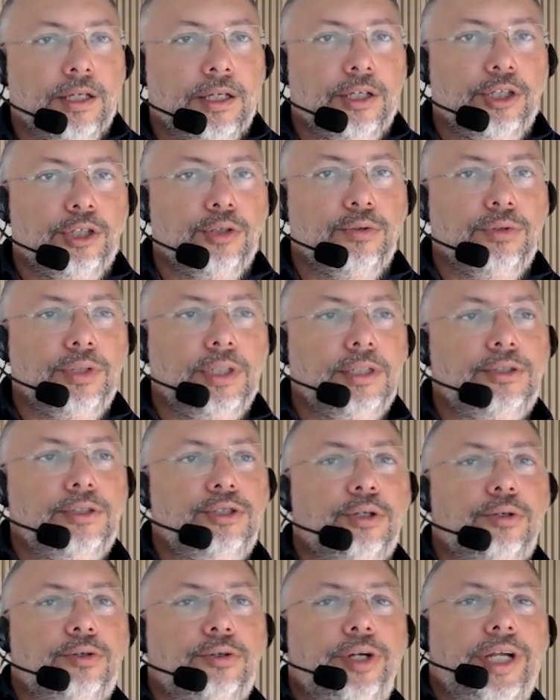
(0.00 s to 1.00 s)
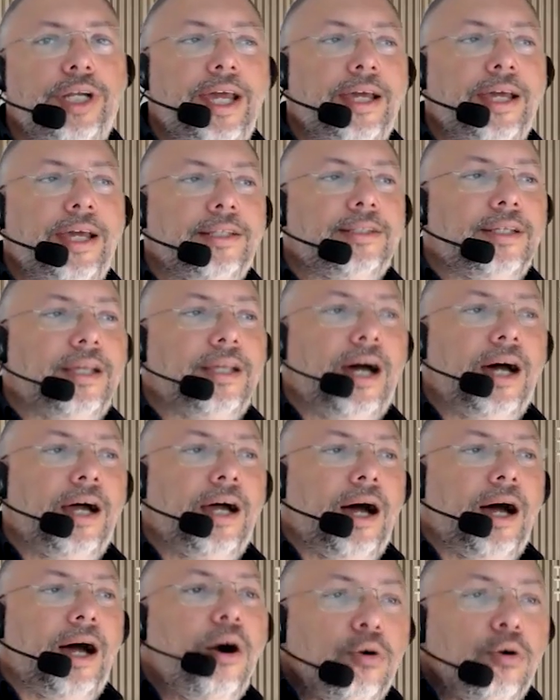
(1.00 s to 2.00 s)
You need to create an
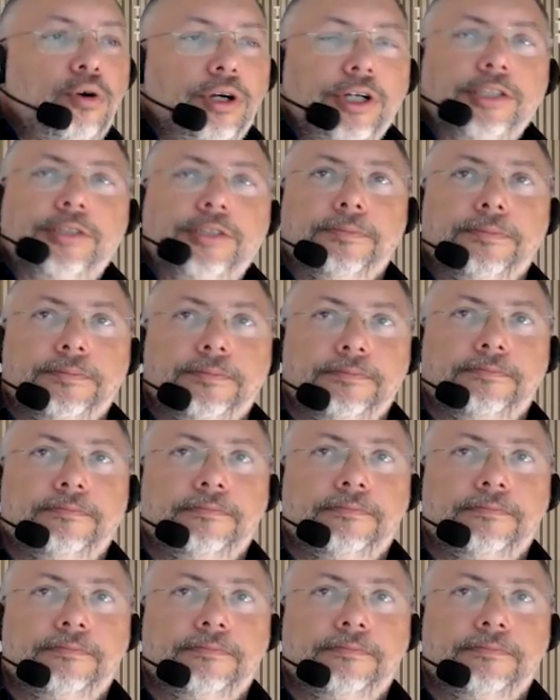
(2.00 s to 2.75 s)
algorithm,